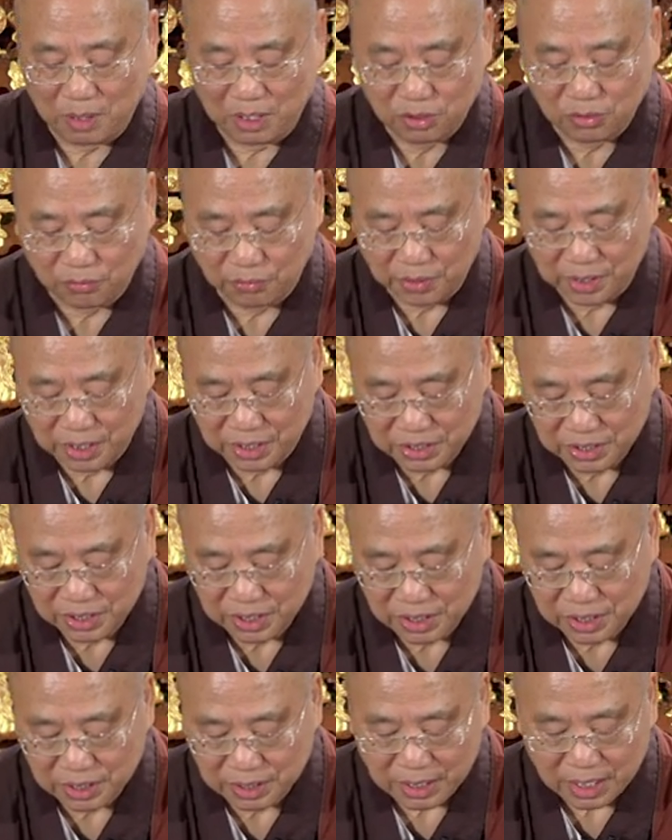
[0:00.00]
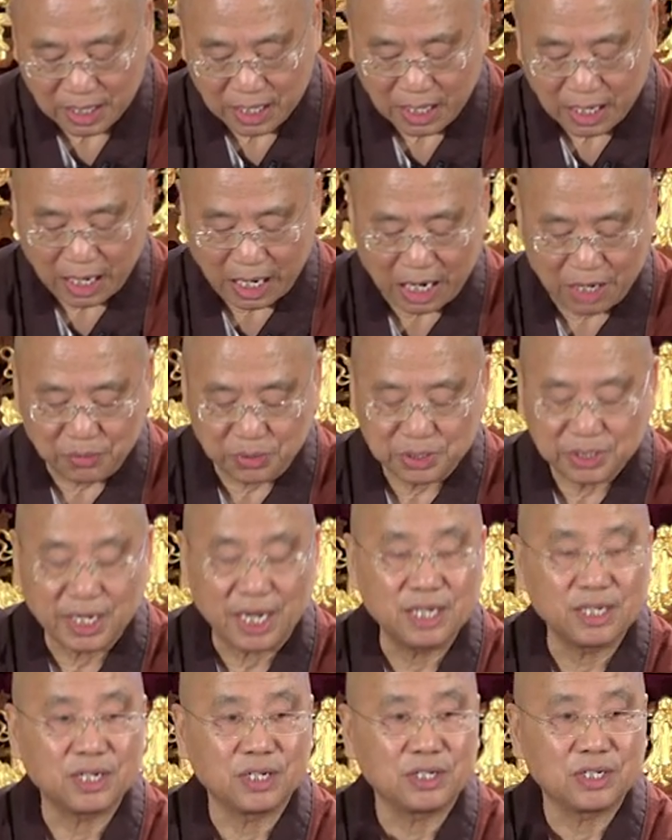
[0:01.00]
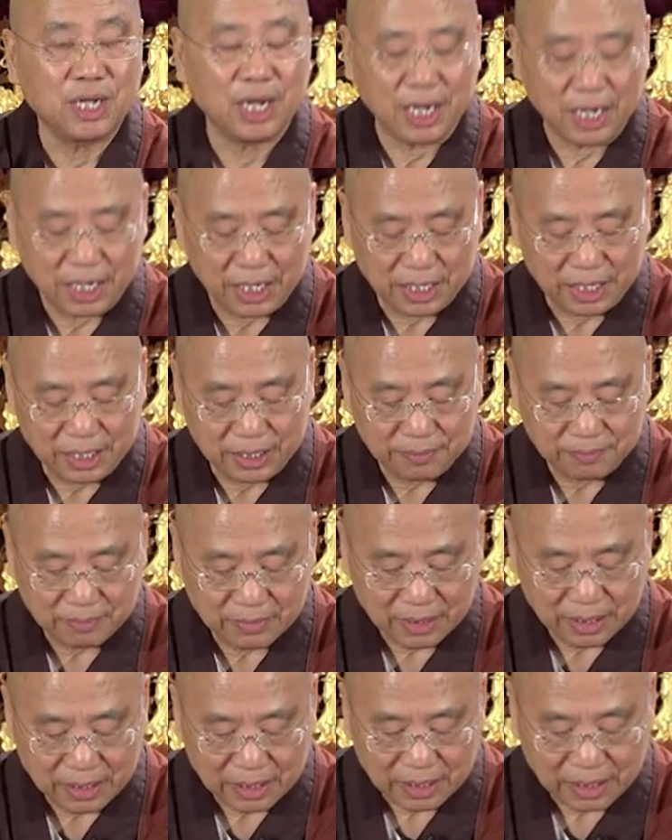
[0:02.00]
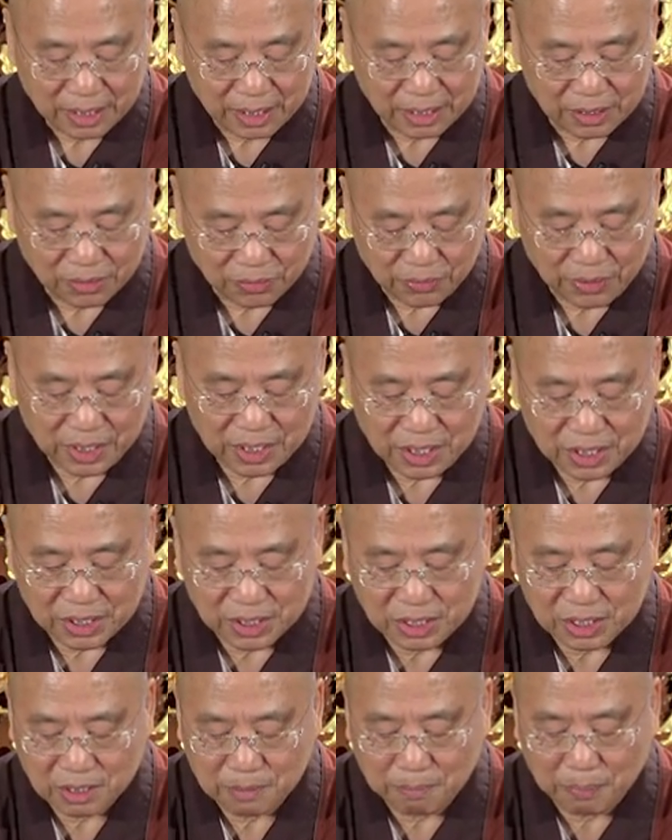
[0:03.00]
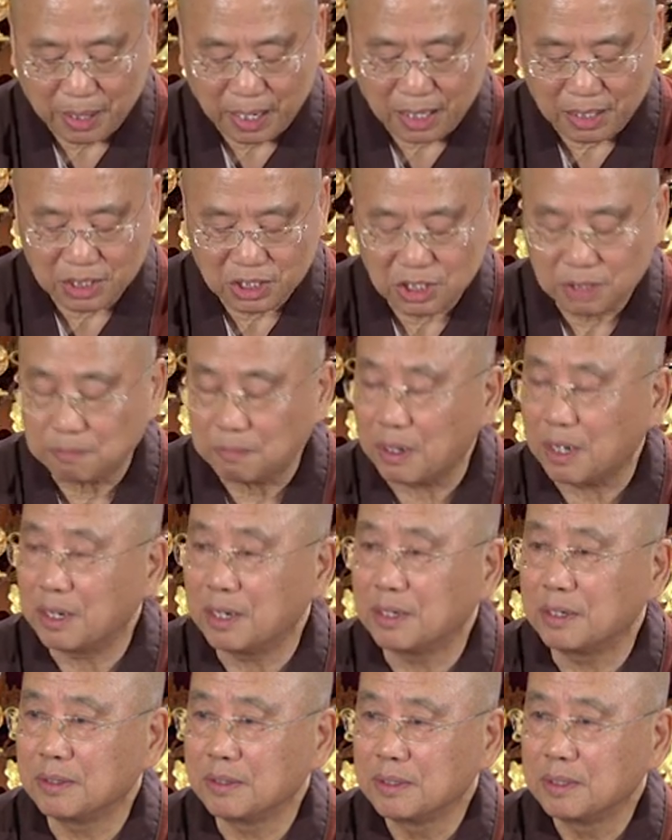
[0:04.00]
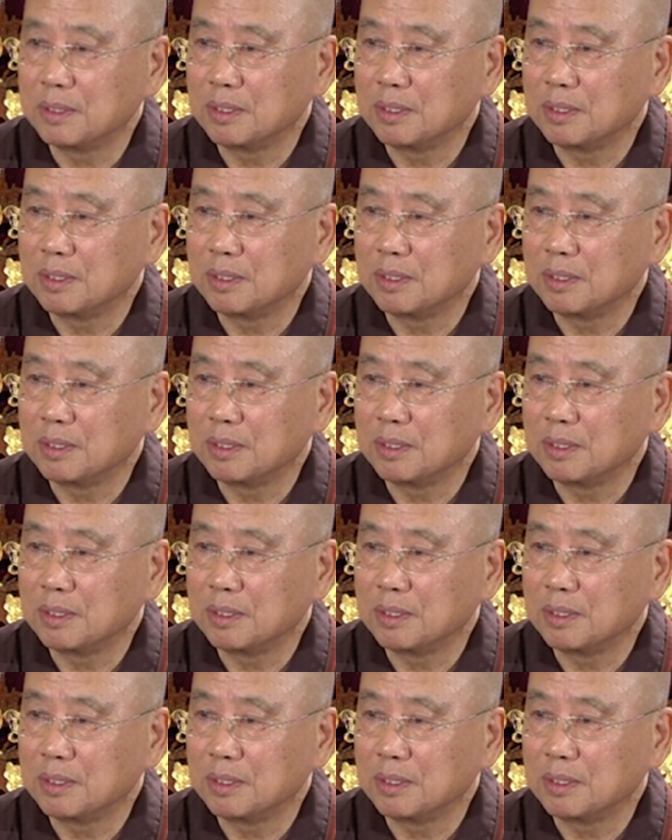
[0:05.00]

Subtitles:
months of rainy season, I was entertained in the rainy season palace by